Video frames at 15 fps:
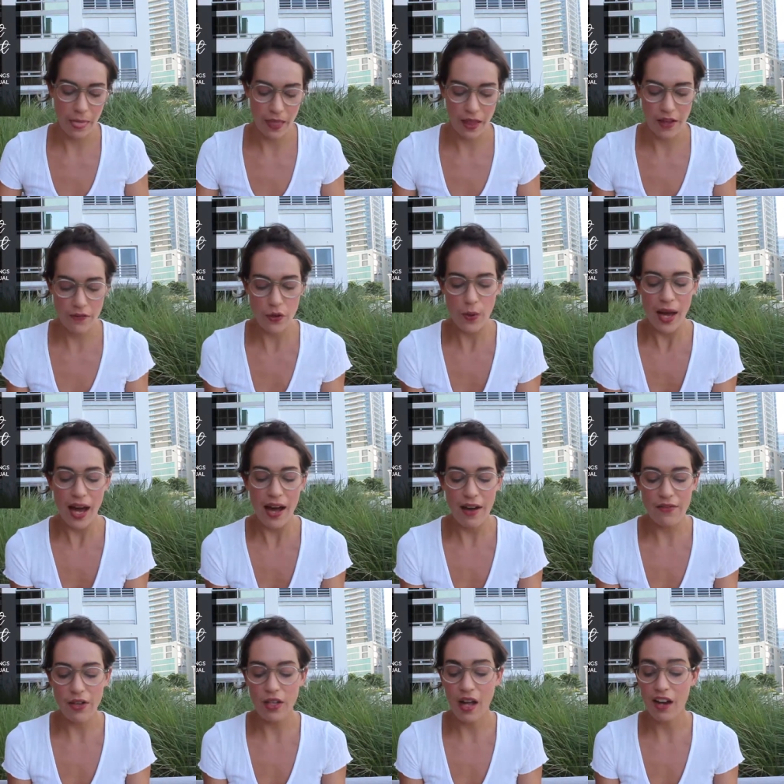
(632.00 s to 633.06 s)
If you
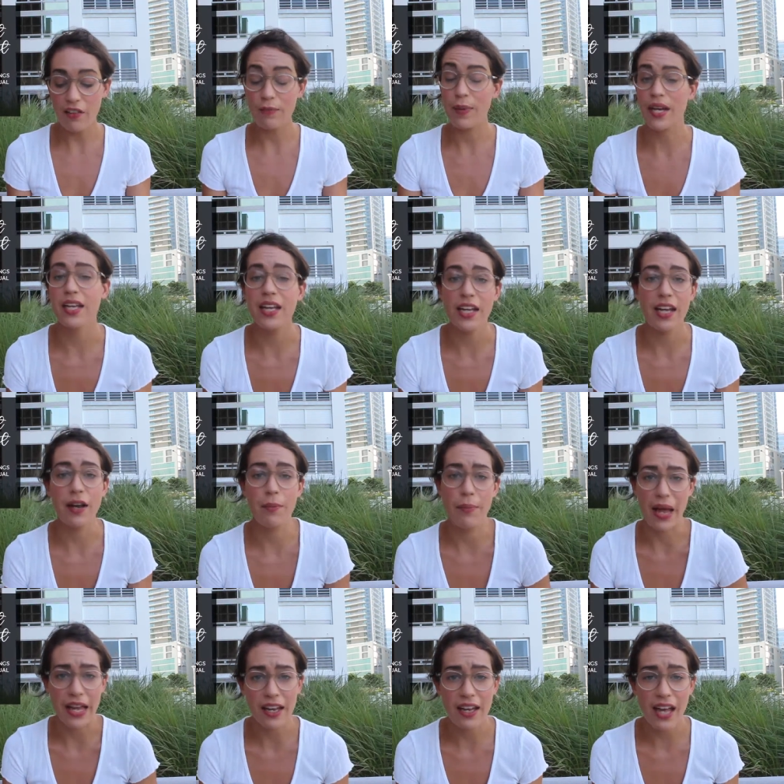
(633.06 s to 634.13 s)
have a lot of money in a
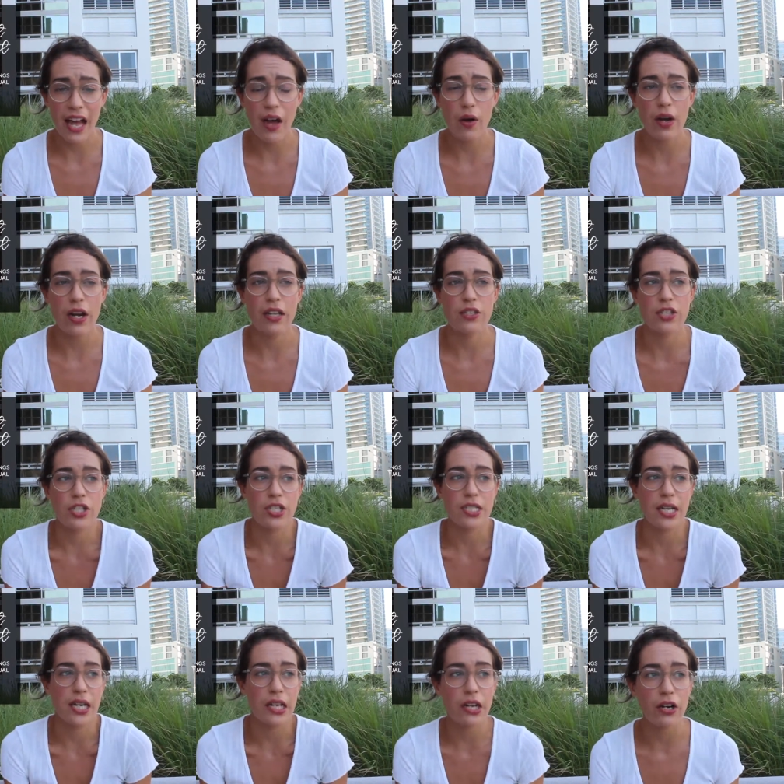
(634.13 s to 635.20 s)
bank account and it's just
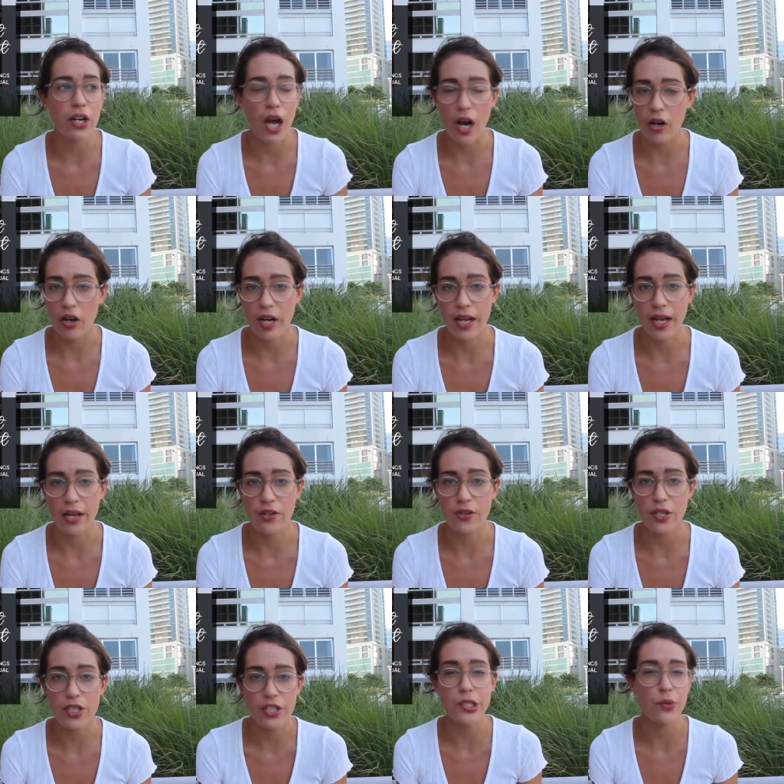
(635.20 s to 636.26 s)
sitting there not earning
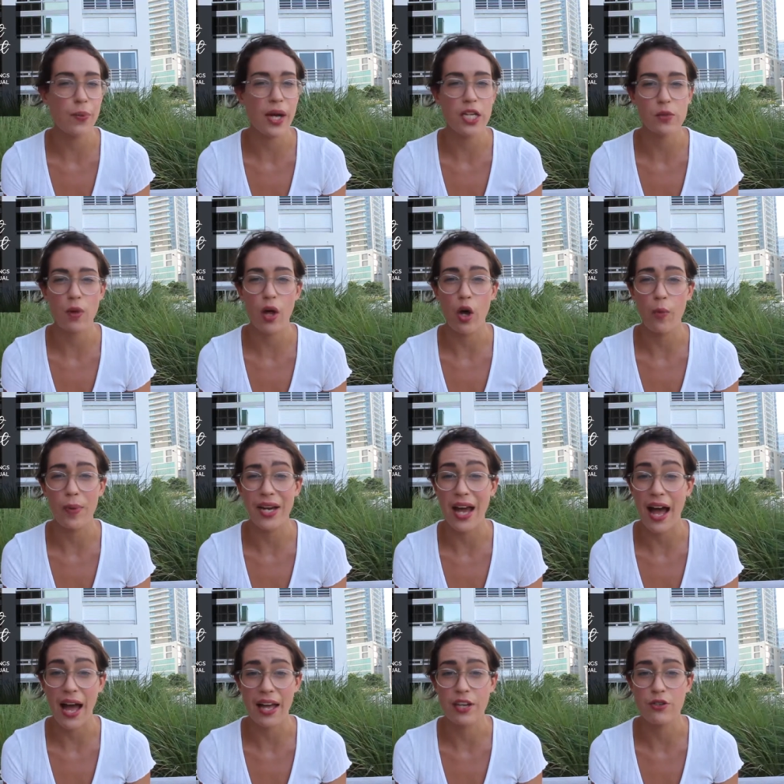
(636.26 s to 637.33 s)
interest, you might as well open a
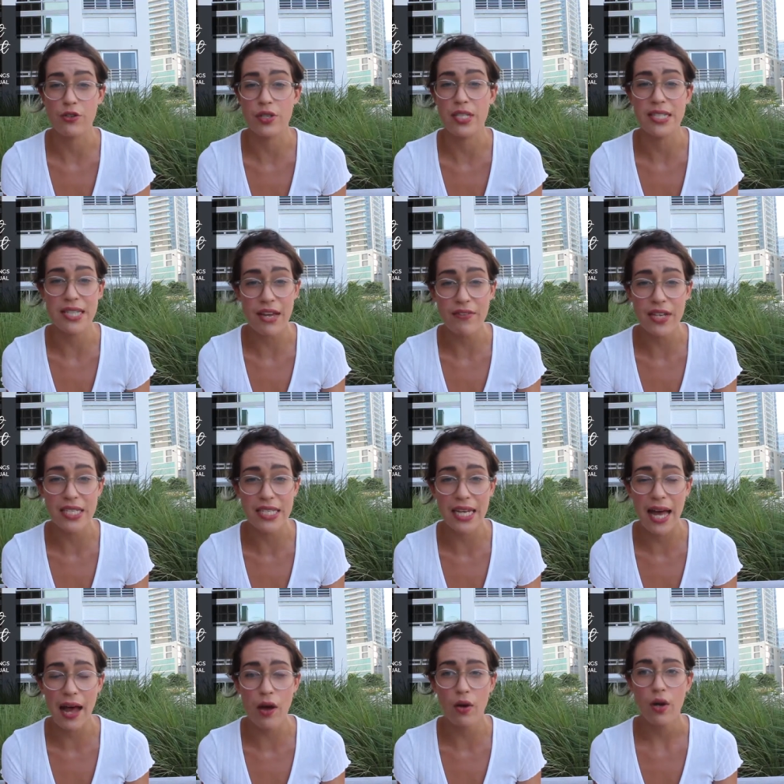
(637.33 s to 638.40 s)
high interest savings
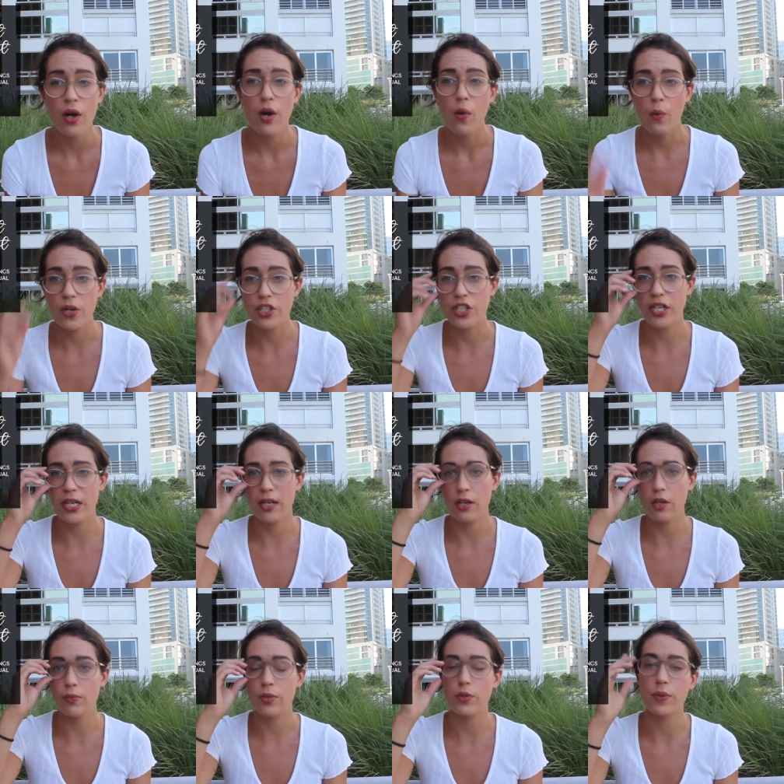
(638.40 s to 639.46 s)
account, which can
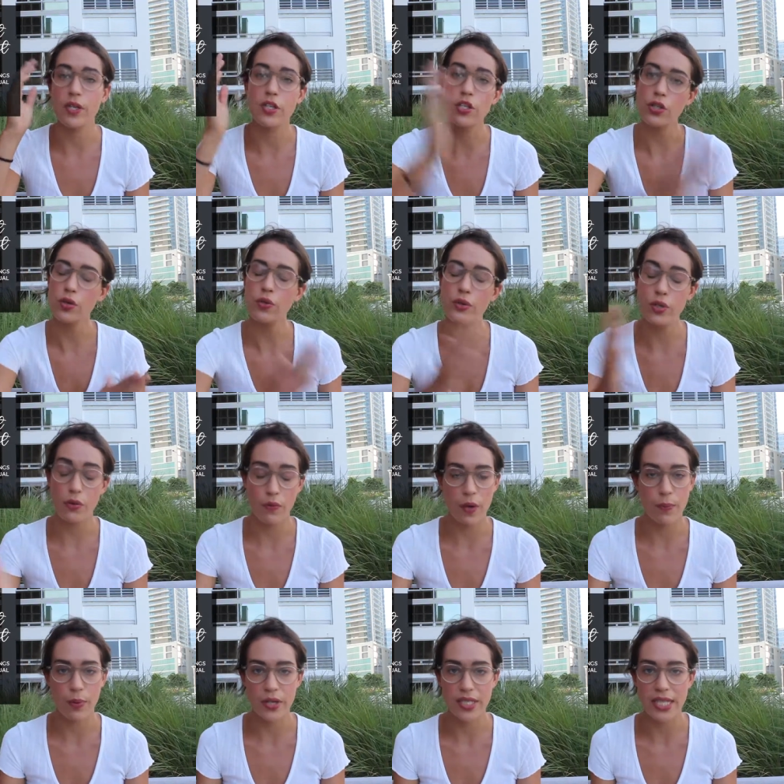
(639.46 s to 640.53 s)
yield between two to three
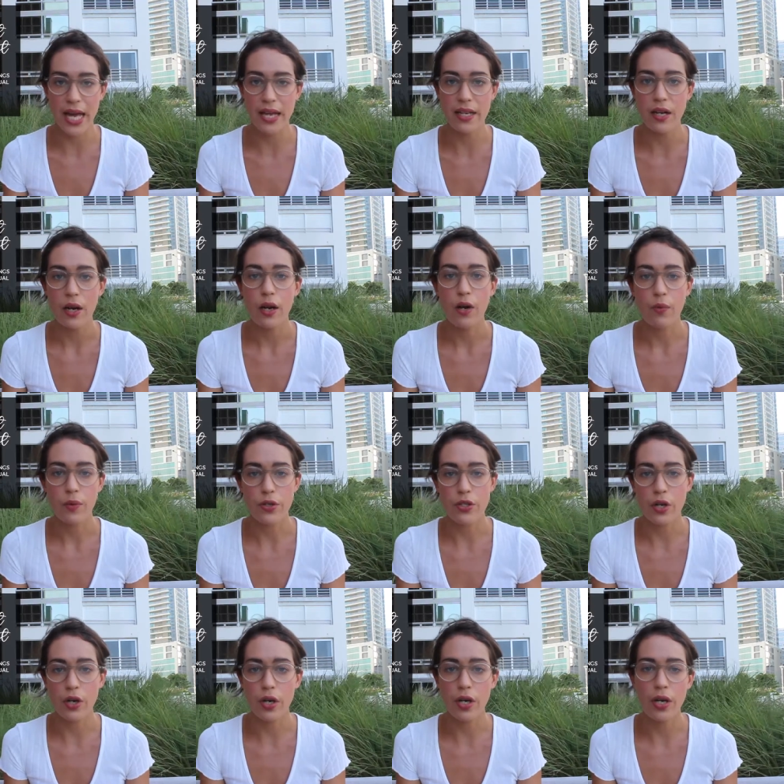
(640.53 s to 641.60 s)
percent
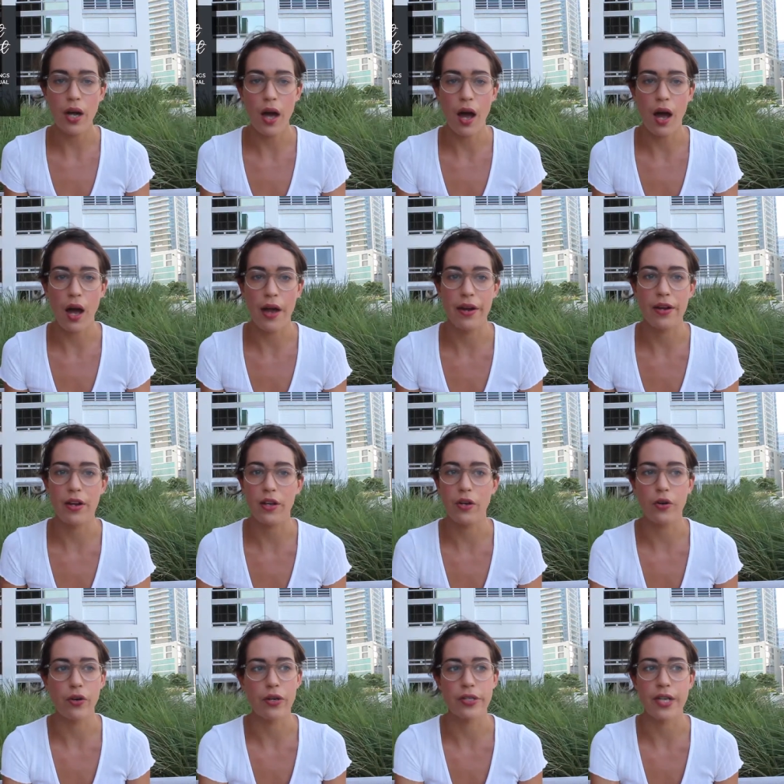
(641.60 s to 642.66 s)
return on
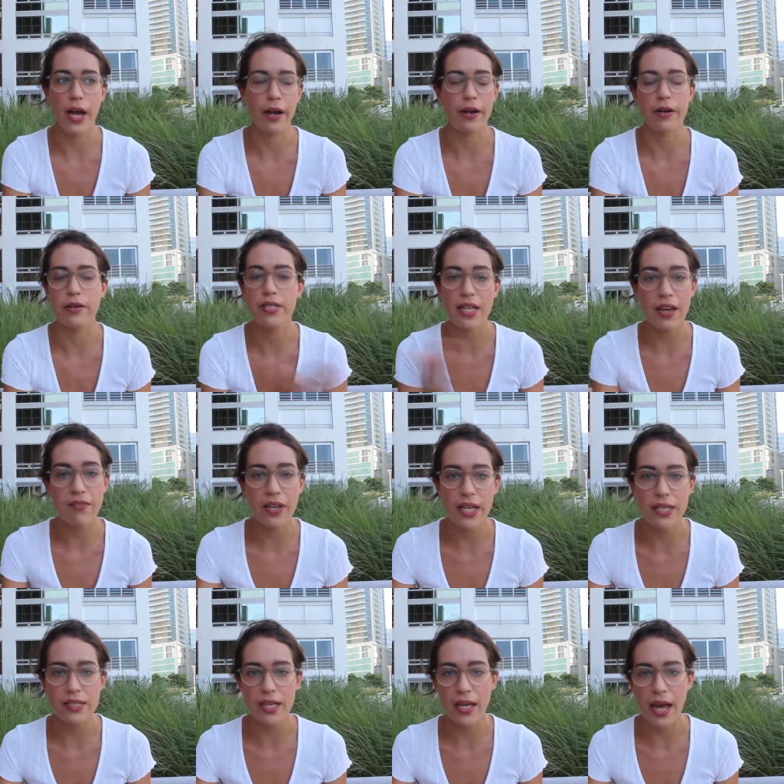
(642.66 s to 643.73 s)
your entire
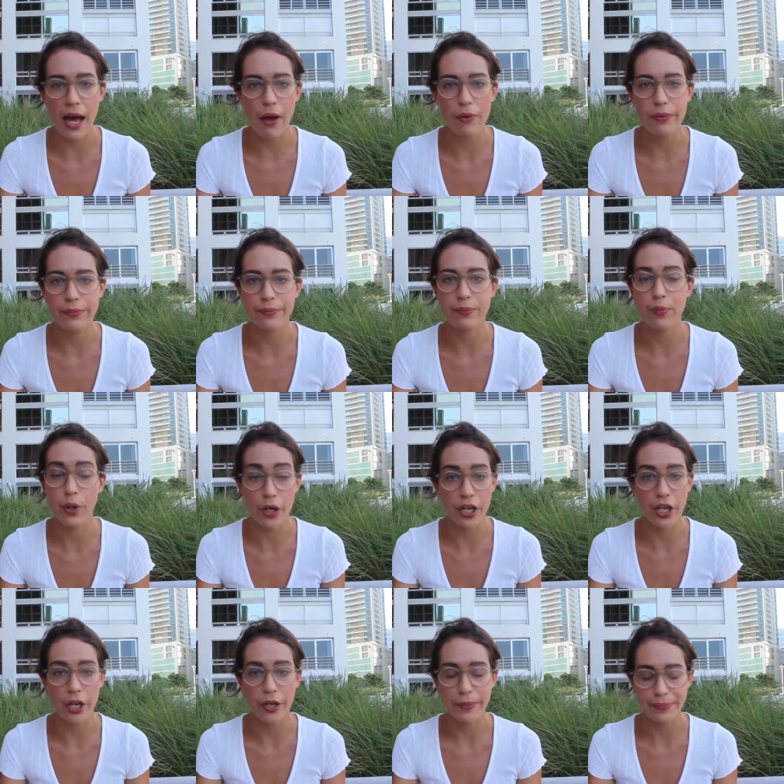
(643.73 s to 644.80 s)
savings account per
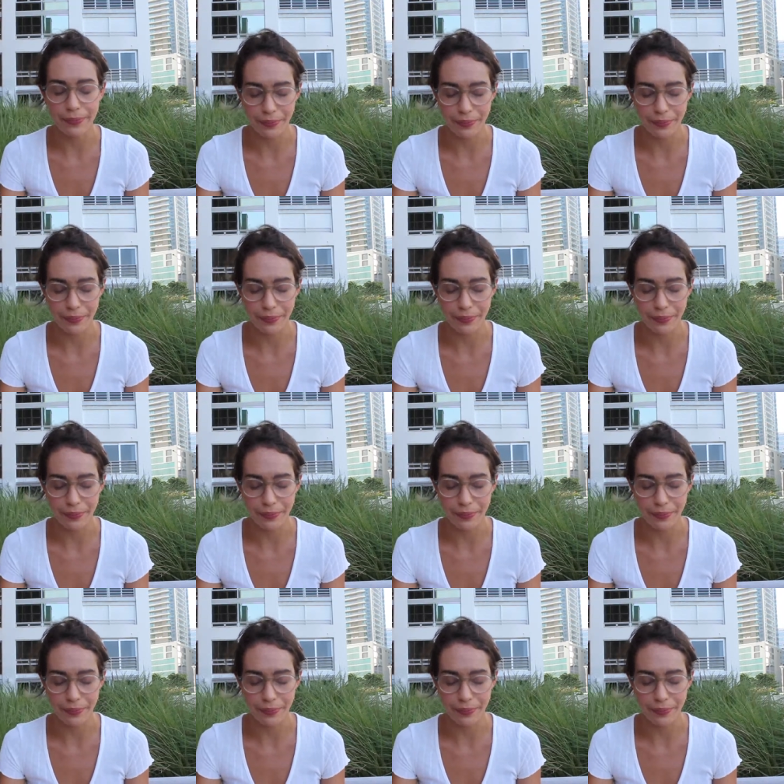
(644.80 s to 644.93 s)
year.